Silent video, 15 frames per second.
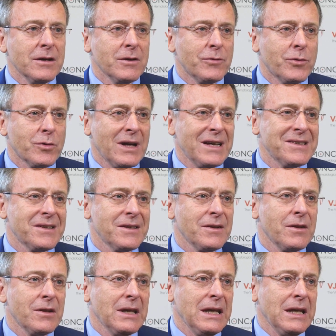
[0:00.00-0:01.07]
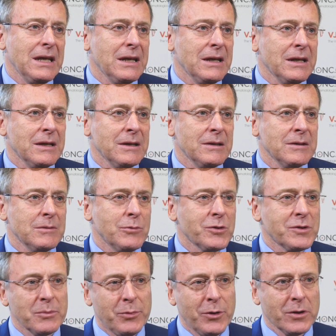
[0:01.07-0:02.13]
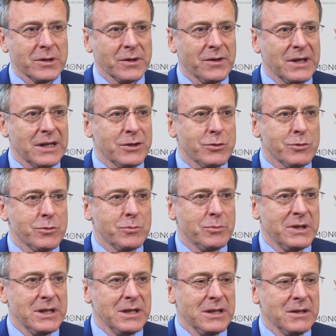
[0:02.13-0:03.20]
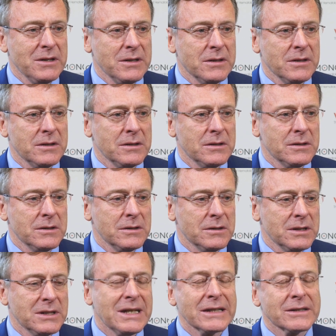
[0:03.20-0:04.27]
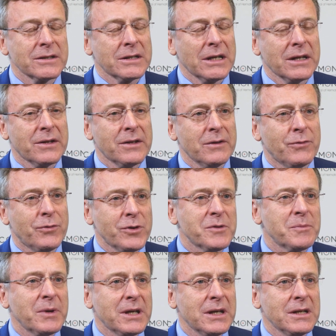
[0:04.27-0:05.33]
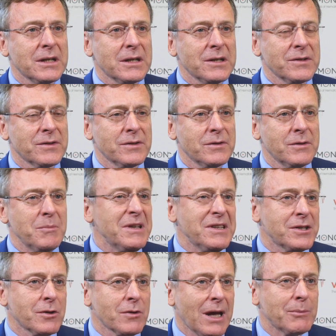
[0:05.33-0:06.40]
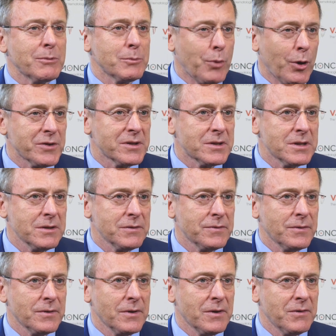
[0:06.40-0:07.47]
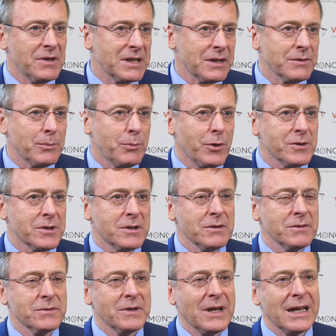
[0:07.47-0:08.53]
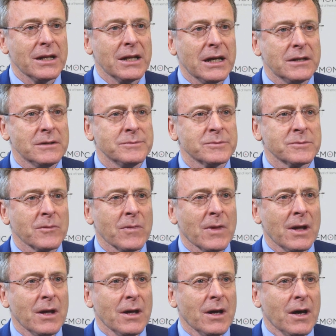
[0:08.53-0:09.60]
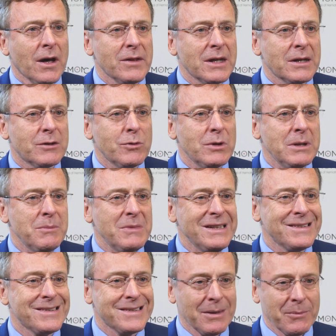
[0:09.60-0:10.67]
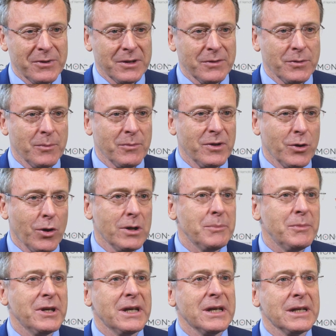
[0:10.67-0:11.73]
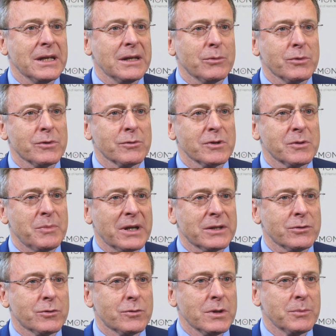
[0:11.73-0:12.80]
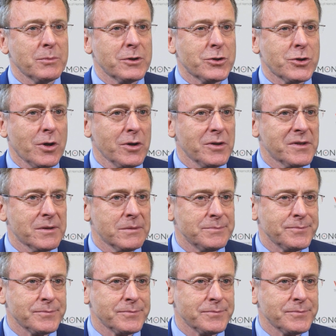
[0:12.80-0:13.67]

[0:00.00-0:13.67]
For us, the most important thing to be detected at the first beginning is the BCR-ABL positive, Philadelphia positive ALL. That really means something from the early beginning with respect to treatment choice